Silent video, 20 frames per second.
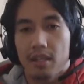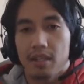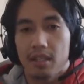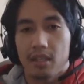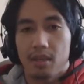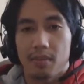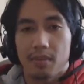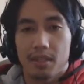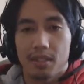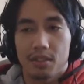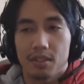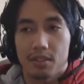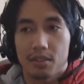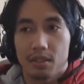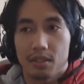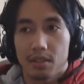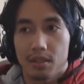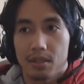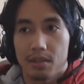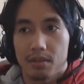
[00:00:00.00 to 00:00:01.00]
You need to make sure
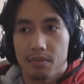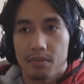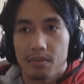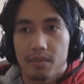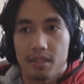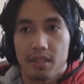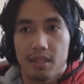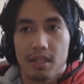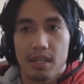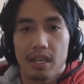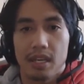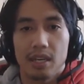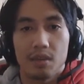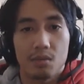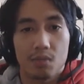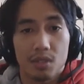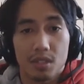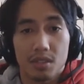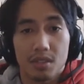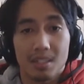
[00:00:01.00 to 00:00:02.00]
you're eating
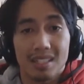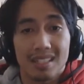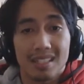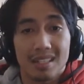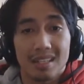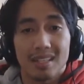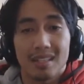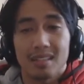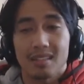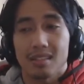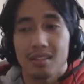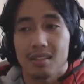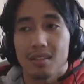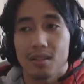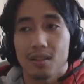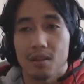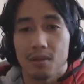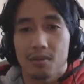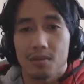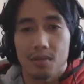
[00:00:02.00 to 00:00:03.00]
what you need to eat,
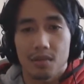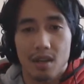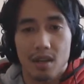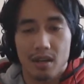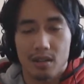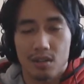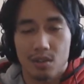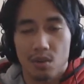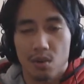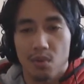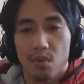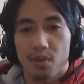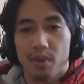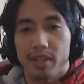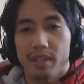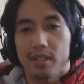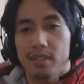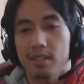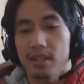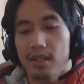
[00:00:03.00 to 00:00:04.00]
not to overeat.